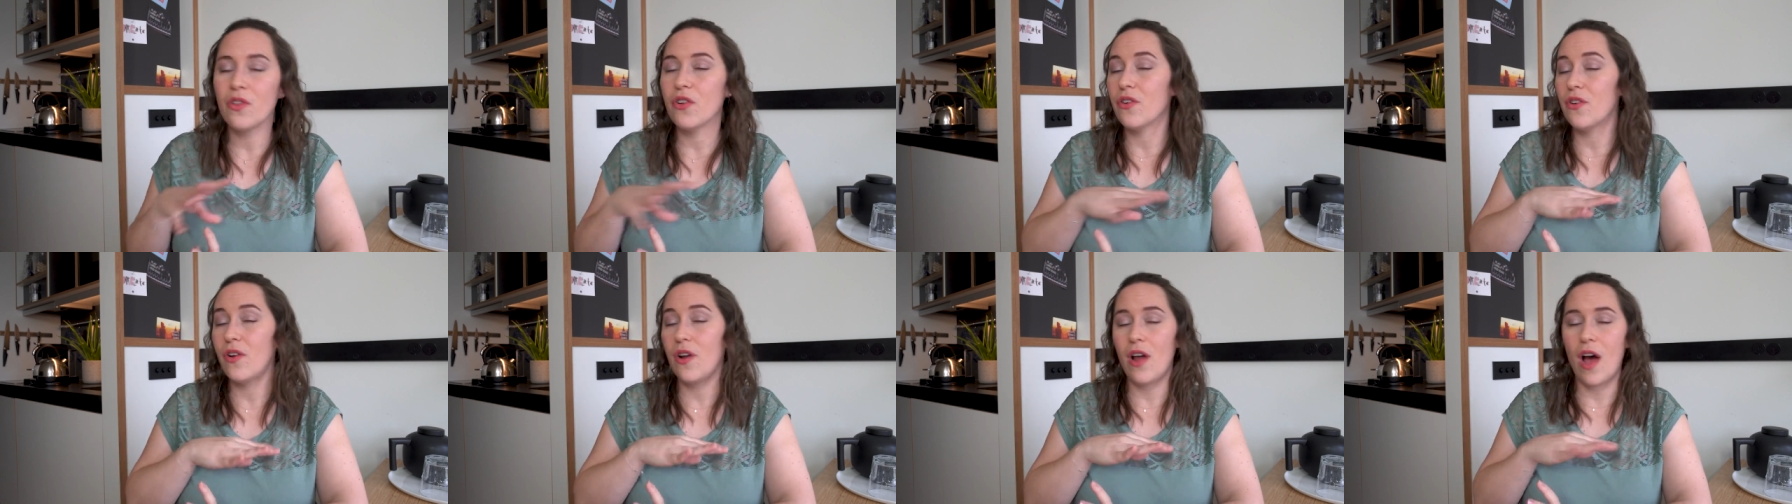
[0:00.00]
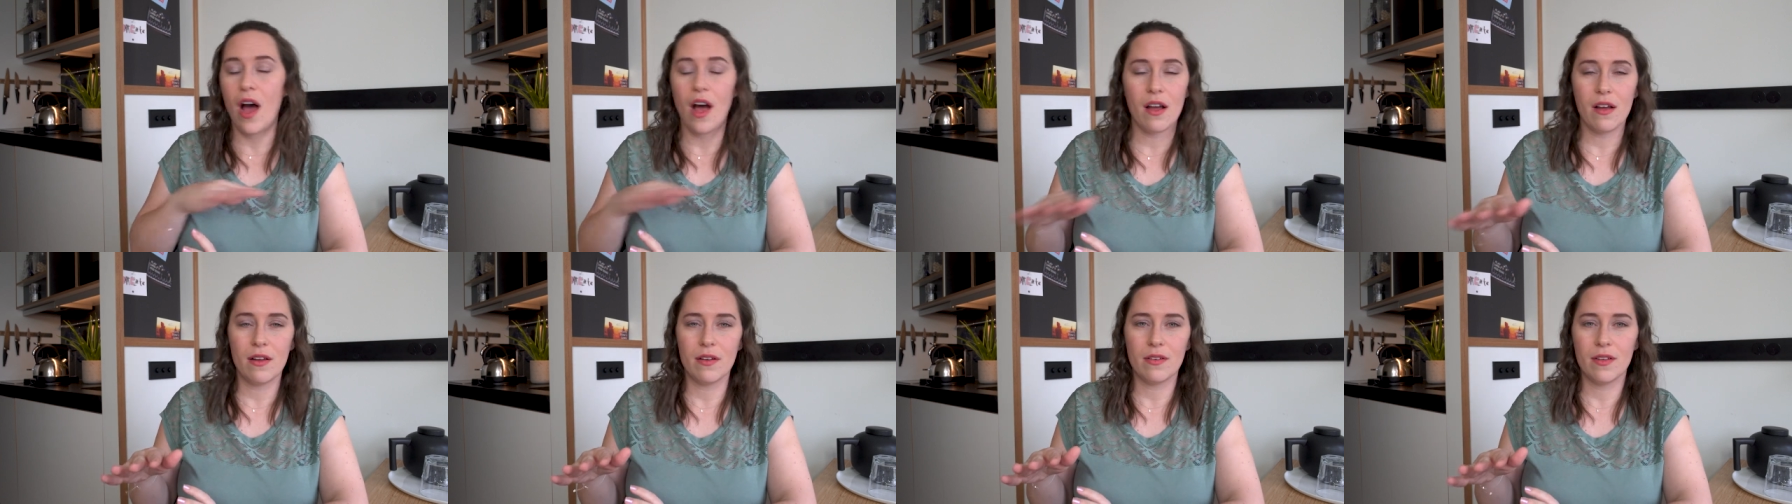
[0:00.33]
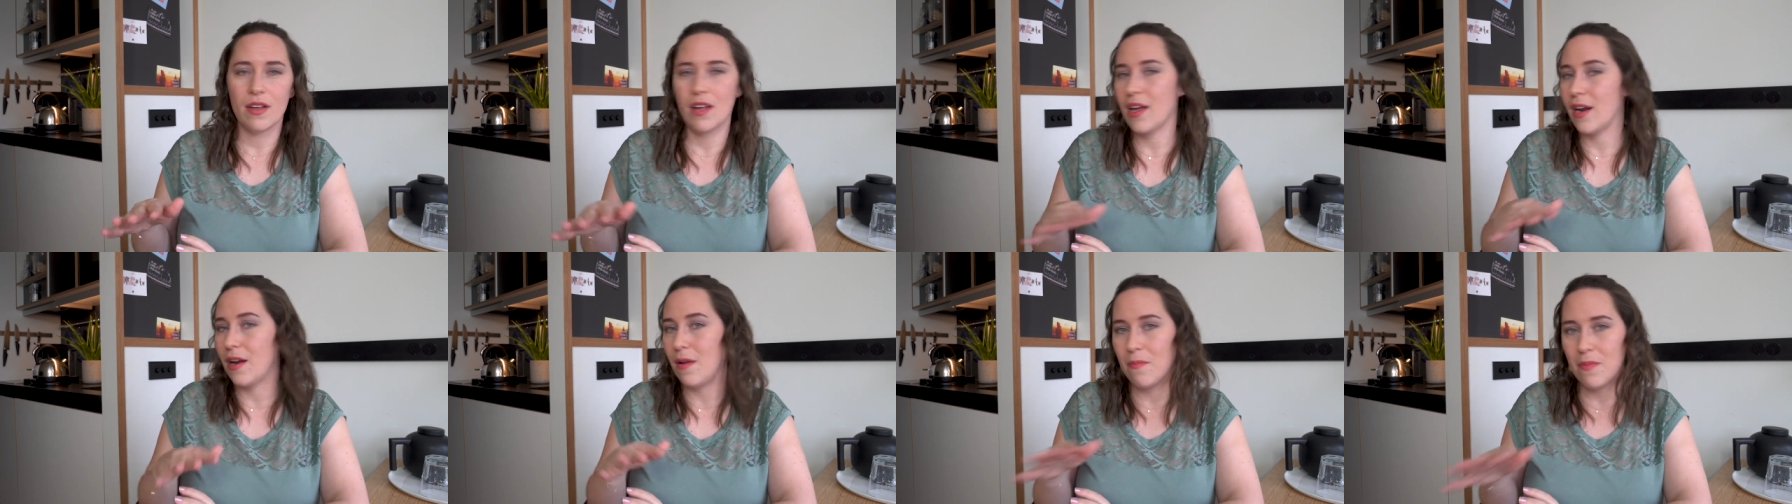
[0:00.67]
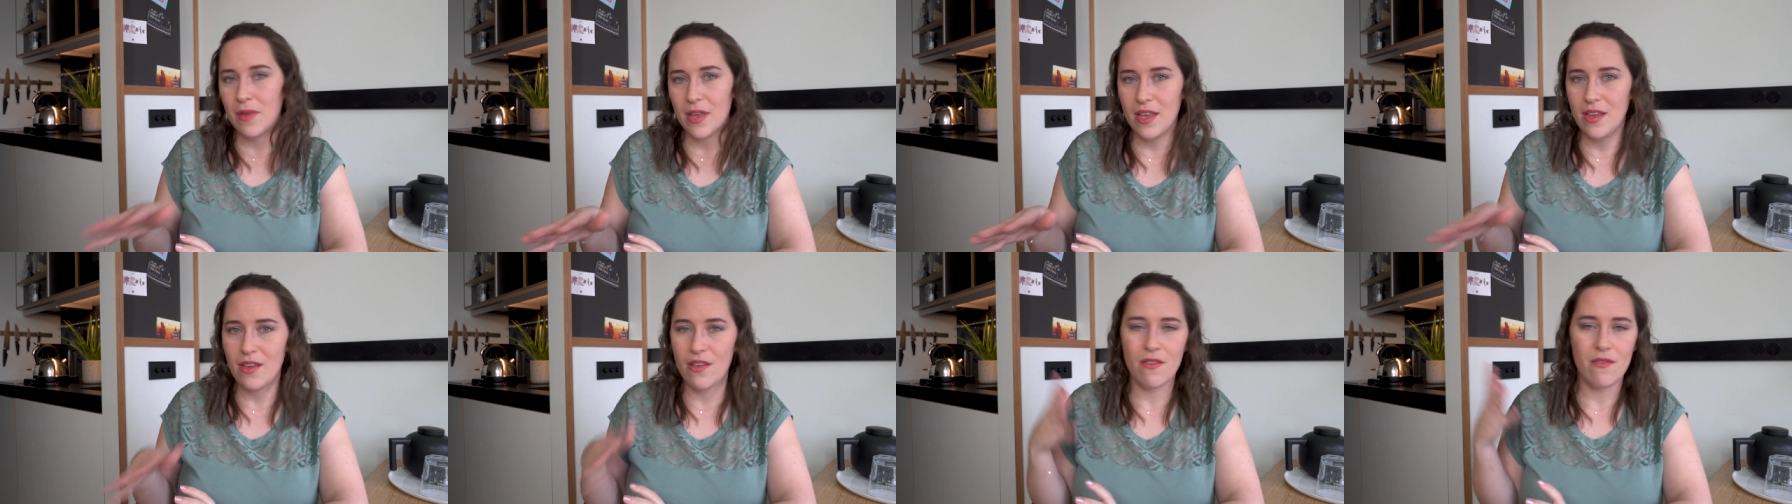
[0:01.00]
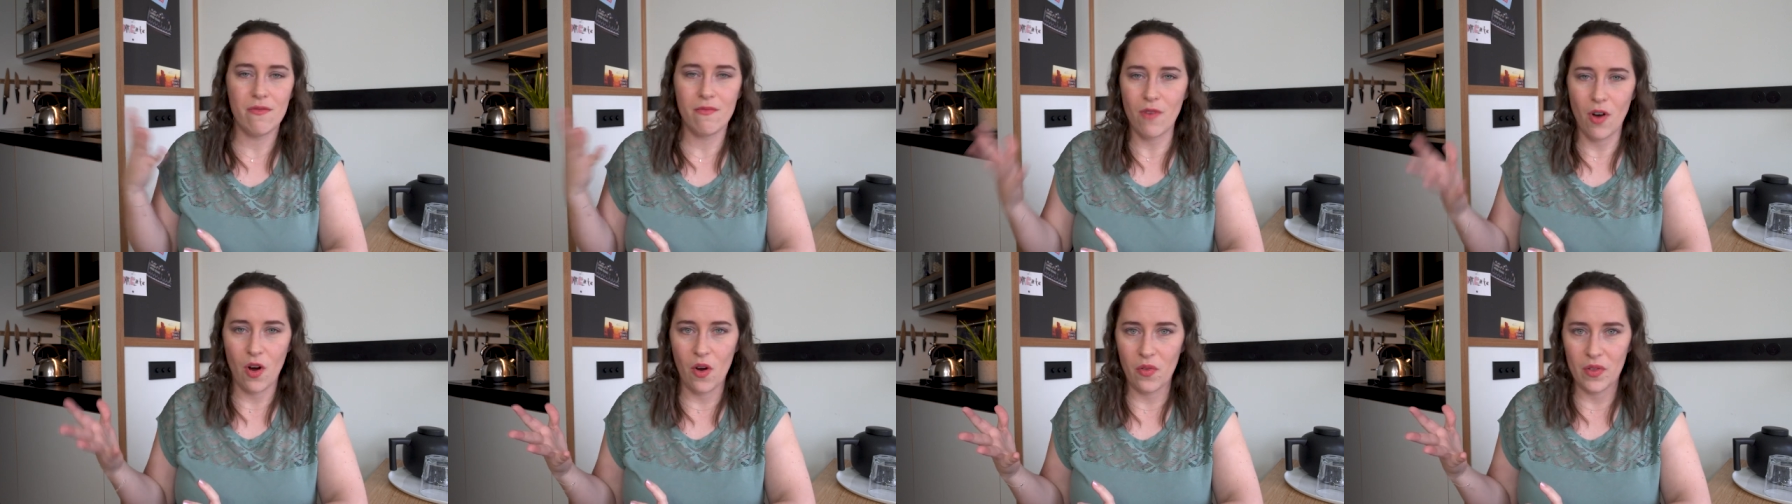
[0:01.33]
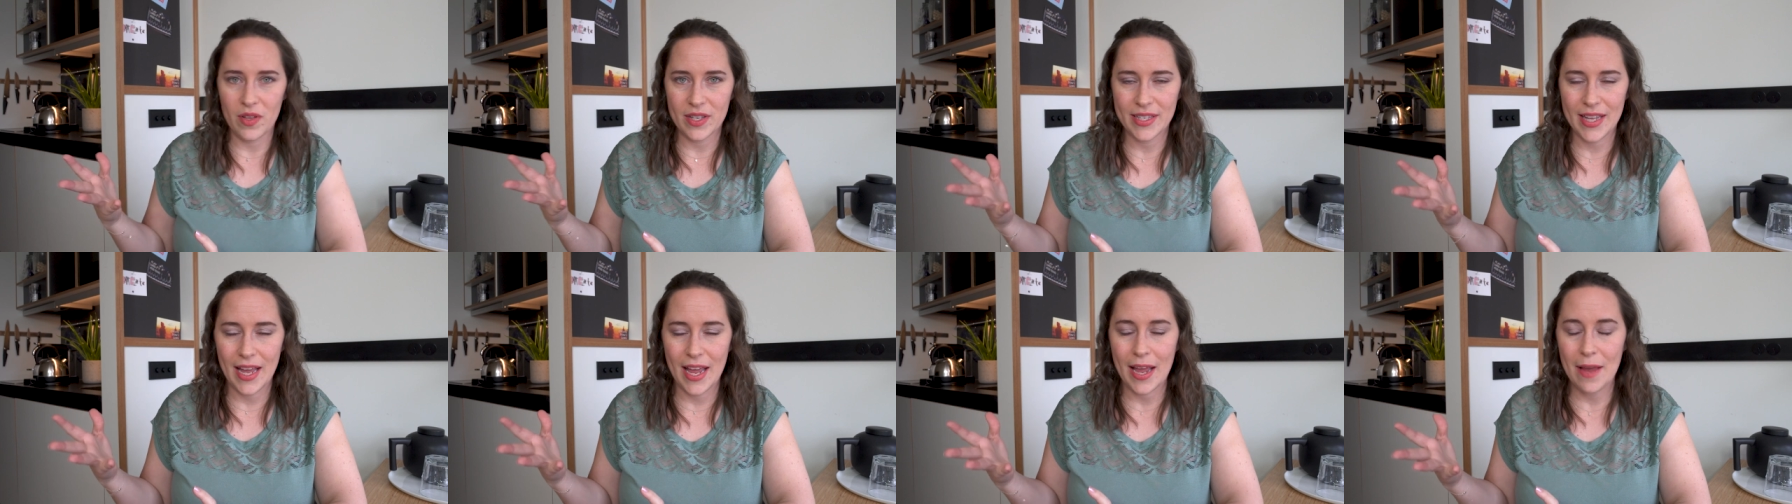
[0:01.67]
They're not gonna be all
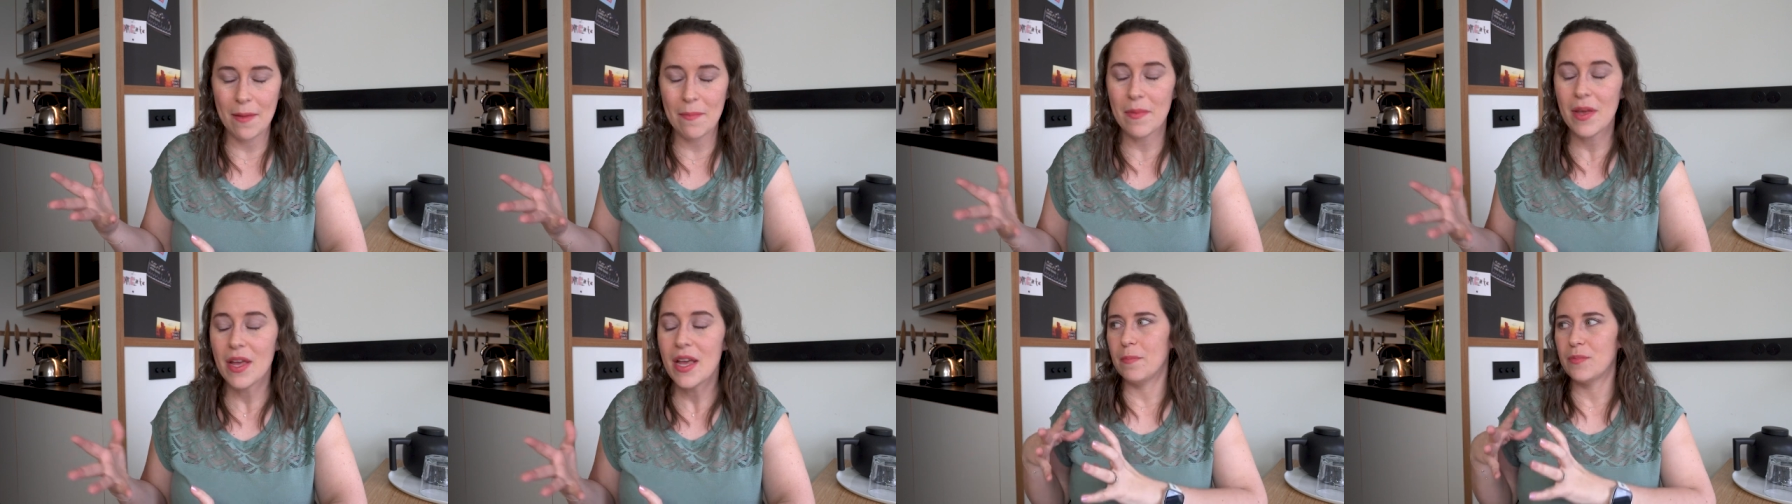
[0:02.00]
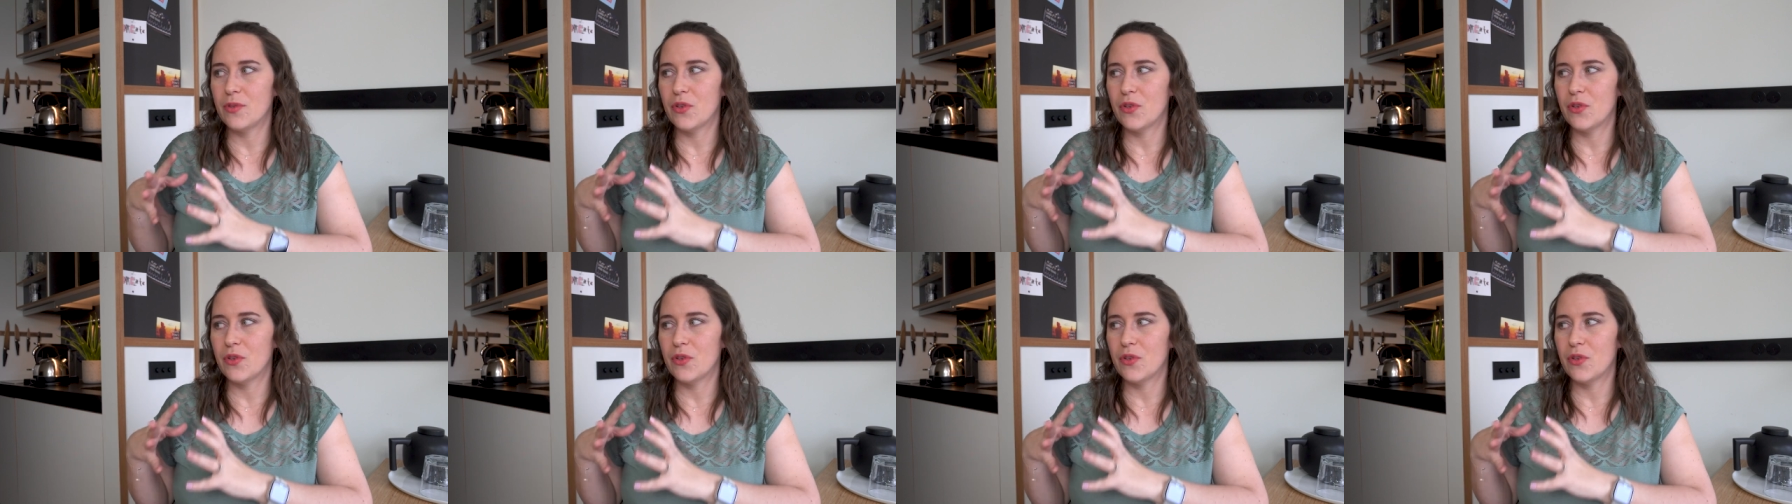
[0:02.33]
the same.